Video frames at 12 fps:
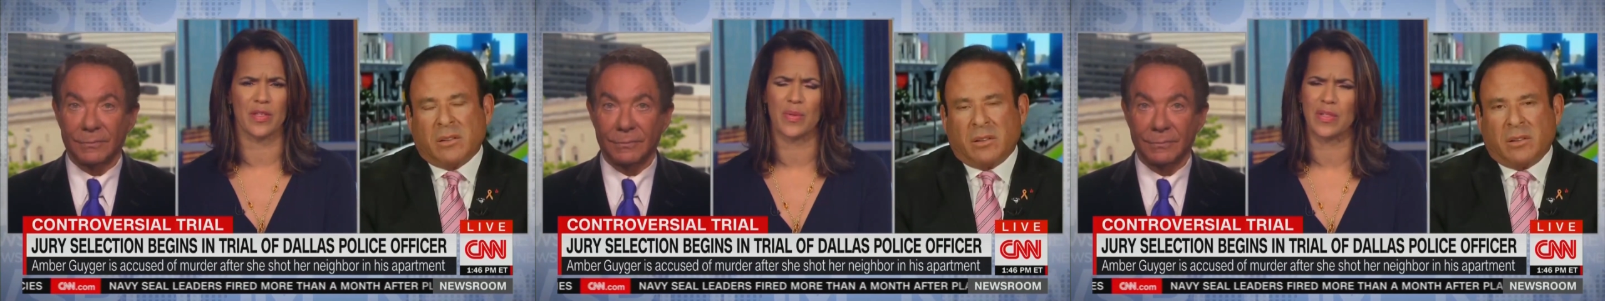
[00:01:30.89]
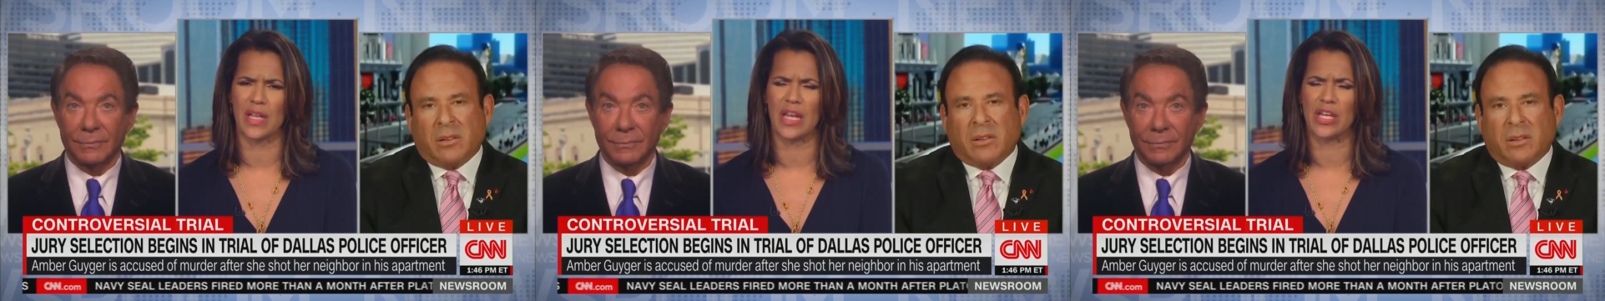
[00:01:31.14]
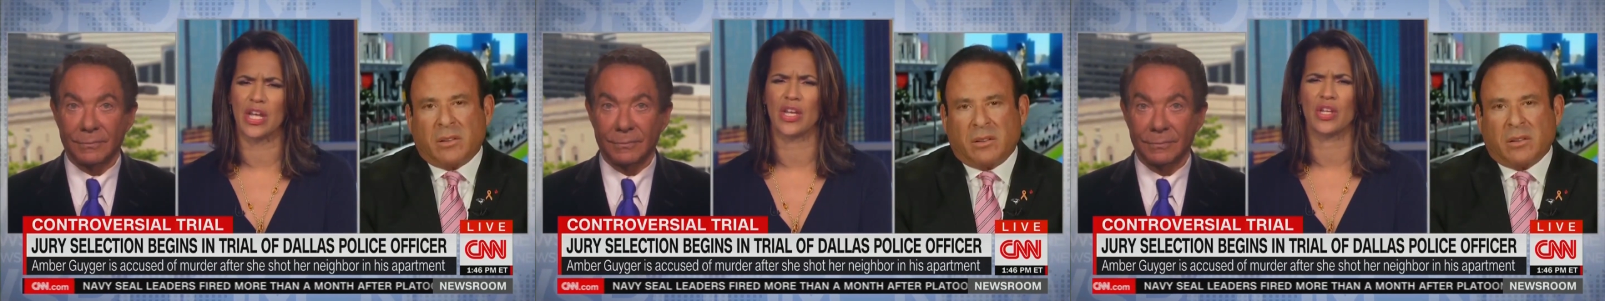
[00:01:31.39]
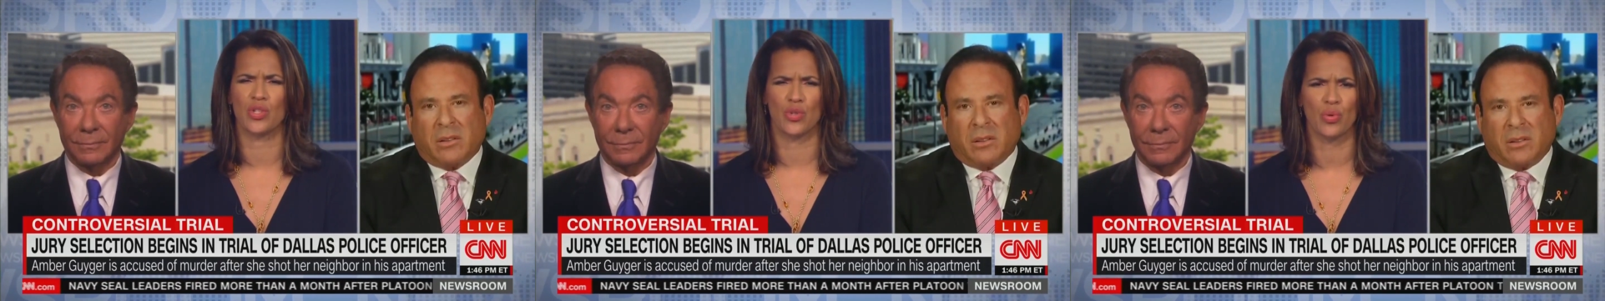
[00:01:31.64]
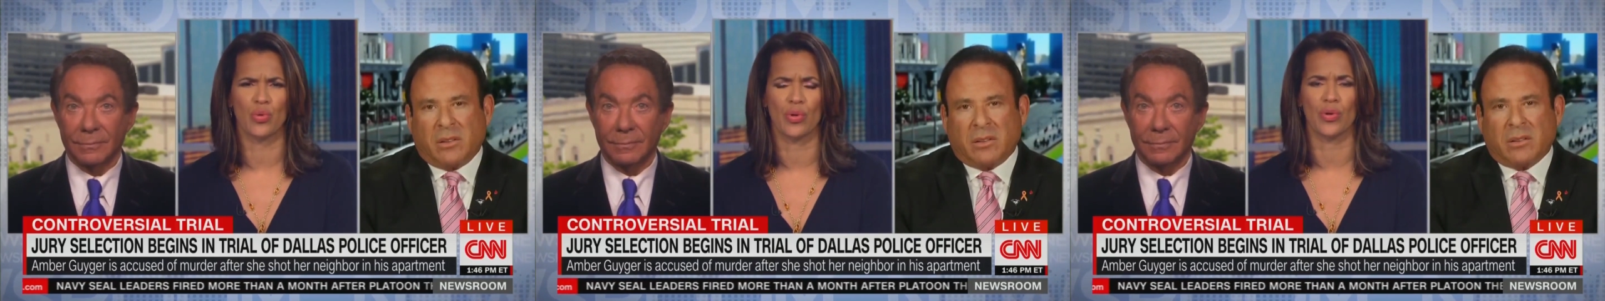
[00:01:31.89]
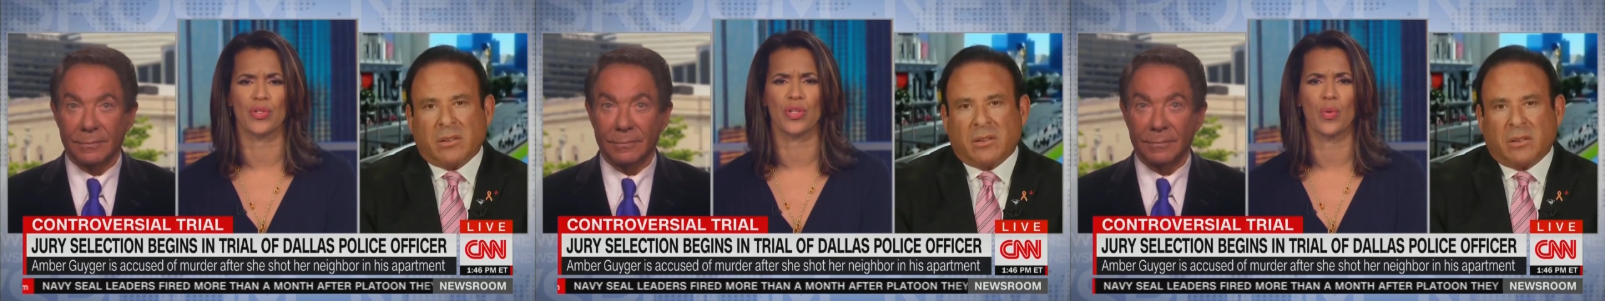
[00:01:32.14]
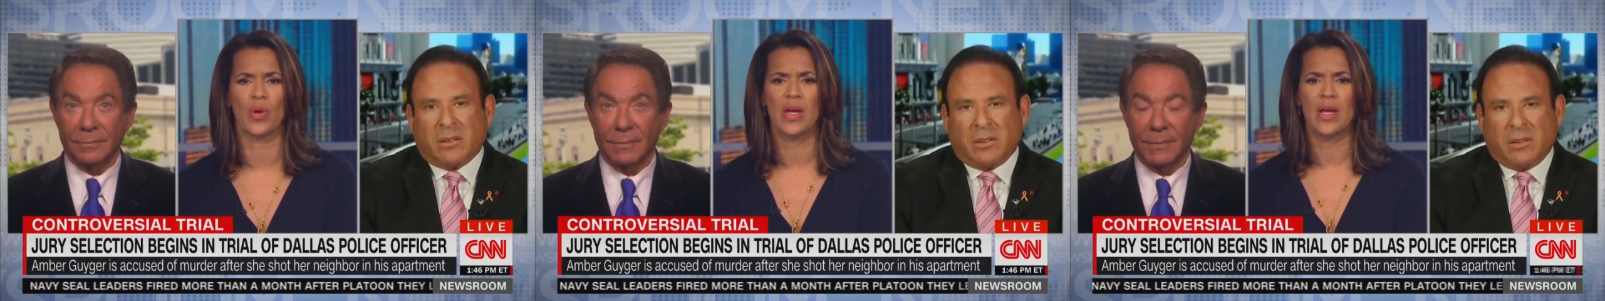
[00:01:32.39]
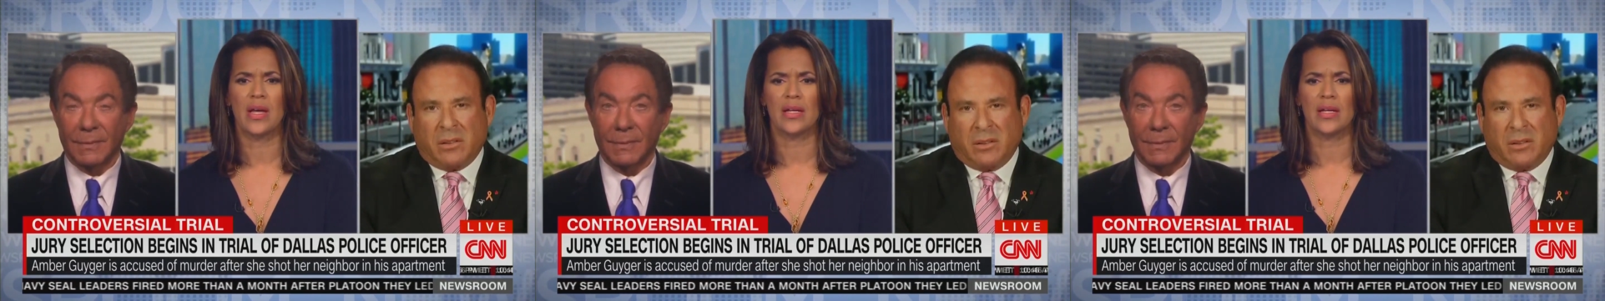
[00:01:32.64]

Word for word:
Speaker 1: this was an intruder. So